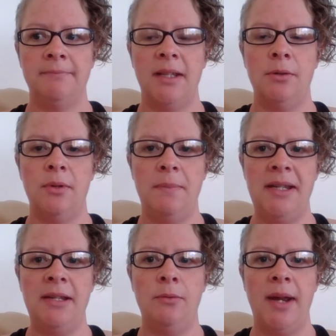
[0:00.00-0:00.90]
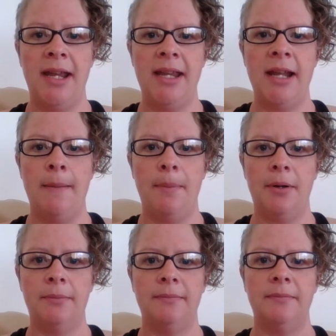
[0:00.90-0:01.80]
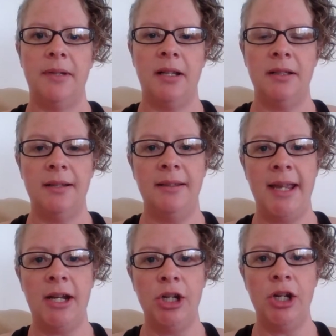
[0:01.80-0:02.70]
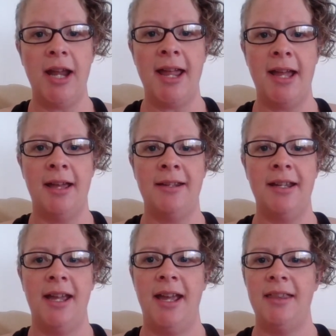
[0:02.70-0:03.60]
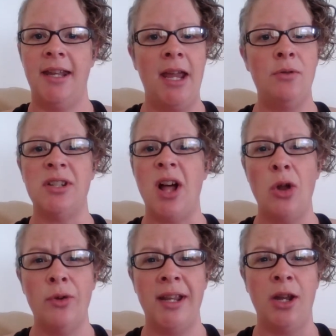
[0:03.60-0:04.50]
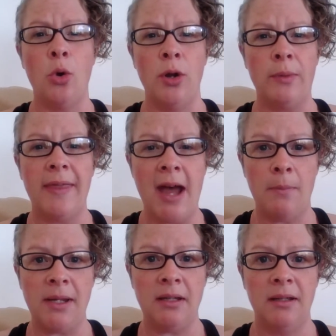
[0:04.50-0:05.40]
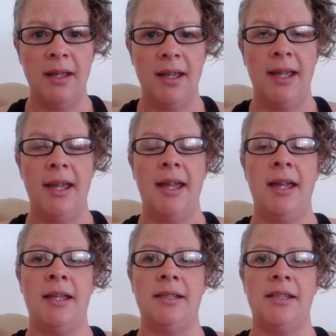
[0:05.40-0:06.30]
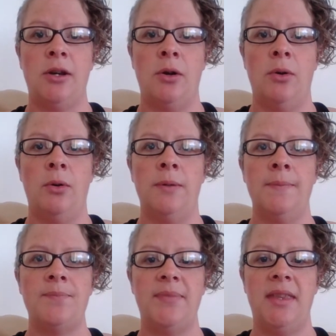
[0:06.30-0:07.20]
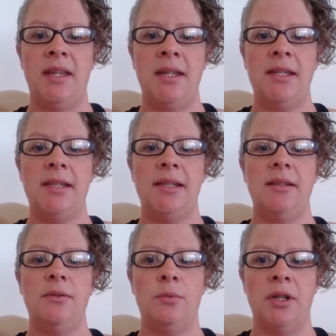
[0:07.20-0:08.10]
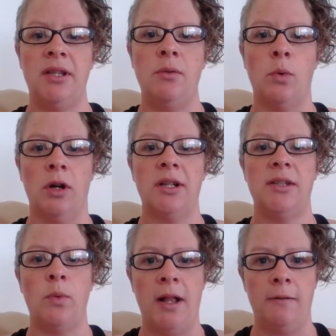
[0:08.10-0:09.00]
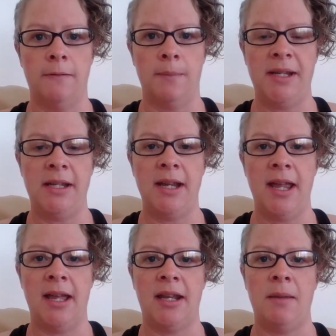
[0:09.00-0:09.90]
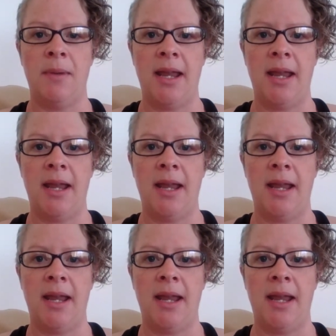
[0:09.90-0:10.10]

it would be waking up a little later and the day was already going without me. And so this really works well for me, and I'm